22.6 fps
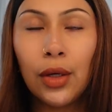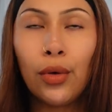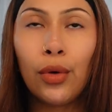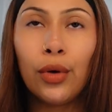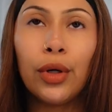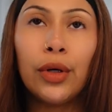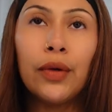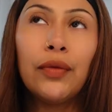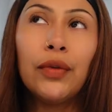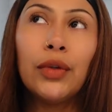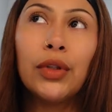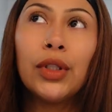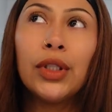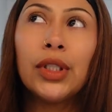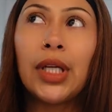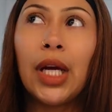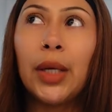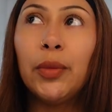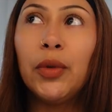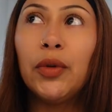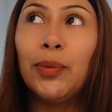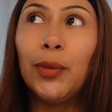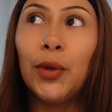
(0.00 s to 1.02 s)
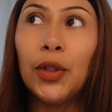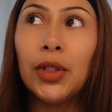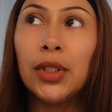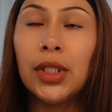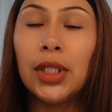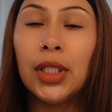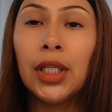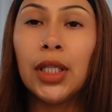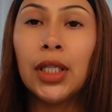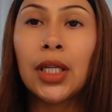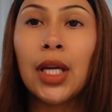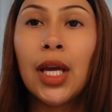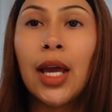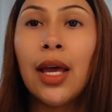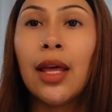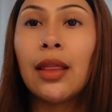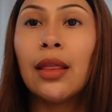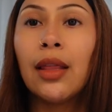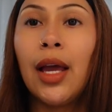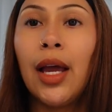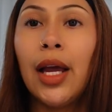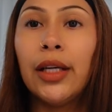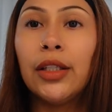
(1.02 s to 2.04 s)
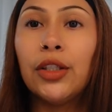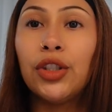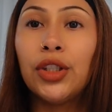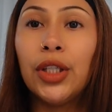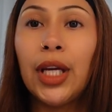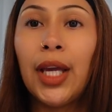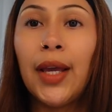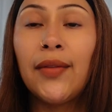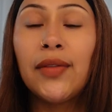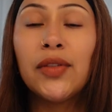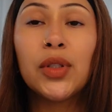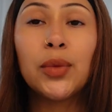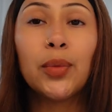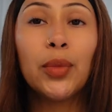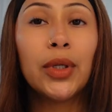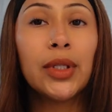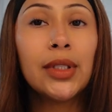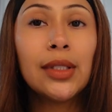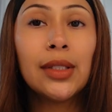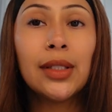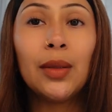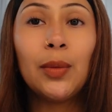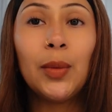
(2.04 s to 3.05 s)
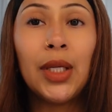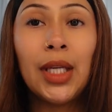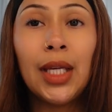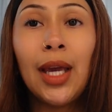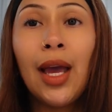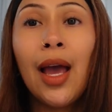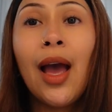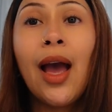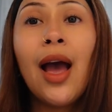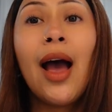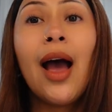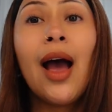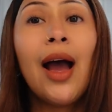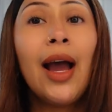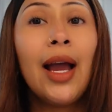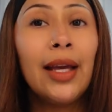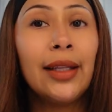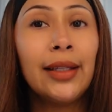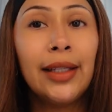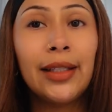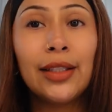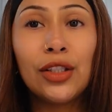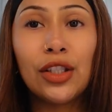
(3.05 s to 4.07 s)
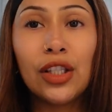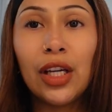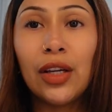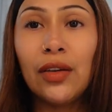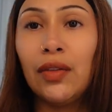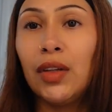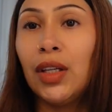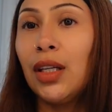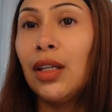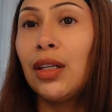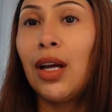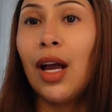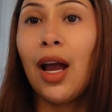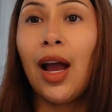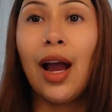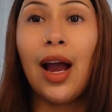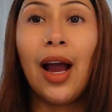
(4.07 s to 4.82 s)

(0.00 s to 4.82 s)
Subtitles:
Or if you're the type of person that shaves, personally me, I like shaving.